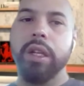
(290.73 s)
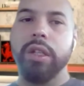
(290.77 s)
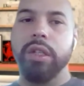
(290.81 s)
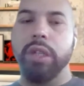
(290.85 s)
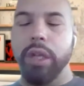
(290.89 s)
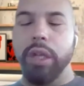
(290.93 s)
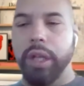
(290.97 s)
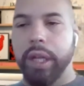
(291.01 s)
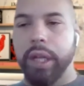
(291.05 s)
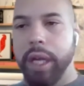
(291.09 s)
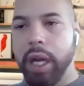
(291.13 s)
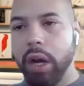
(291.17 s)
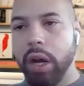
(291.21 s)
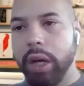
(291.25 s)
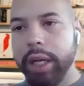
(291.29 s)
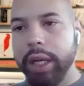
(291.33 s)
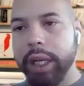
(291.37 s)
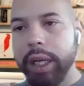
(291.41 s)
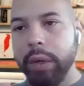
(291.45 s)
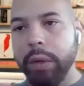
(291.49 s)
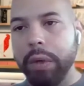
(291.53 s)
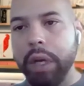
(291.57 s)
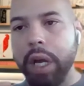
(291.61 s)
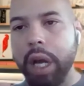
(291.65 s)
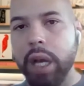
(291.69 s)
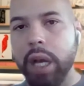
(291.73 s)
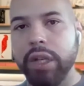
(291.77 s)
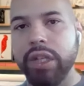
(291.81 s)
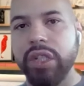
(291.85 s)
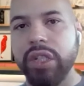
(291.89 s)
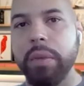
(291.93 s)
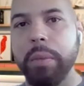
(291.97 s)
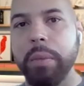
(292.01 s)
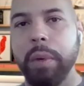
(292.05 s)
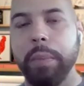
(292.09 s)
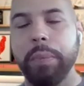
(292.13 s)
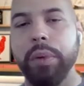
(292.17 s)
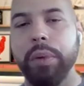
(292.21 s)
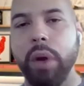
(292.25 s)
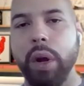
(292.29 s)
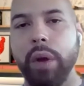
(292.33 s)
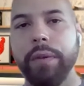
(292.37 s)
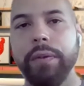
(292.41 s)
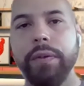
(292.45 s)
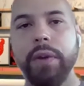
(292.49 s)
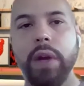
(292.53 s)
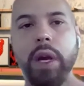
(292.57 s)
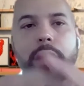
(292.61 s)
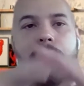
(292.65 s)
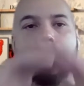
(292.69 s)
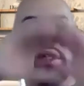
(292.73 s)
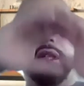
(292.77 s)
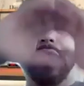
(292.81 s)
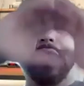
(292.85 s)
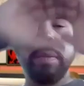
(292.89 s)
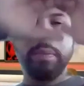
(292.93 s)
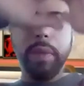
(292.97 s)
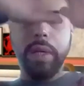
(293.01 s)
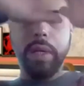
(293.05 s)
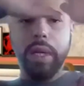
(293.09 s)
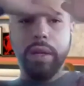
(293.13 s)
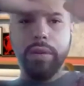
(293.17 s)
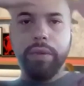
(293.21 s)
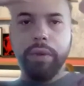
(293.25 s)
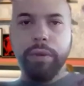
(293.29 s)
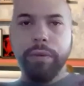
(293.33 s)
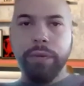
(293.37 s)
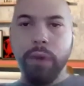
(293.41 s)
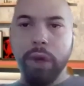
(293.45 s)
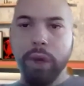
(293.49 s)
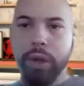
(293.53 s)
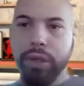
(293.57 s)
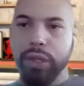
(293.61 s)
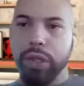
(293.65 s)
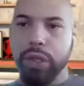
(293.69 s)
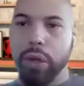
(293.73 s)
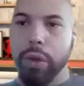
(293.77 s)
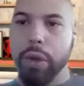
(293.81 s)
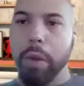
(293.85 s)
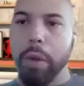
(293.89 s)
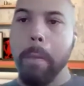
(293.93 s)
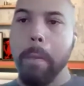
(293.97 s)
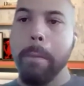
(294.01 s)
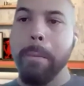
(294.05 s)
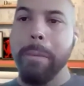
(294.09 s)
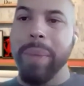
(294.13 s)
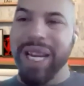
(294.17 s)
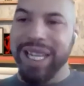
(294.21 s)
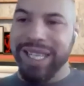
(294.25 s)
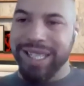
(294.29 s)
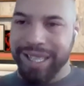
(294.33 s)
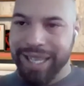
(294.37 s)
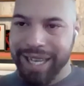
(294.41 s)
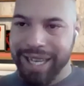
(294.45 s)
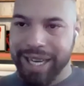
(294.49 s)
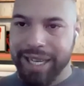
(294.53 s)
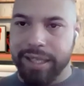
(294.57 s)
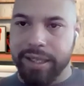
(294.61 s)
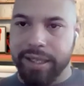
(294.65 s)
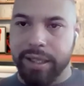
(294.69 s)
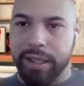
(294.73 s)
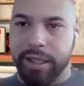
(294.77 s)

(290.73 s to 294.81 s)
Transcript: So the ideal customer profile is typically referring to the business,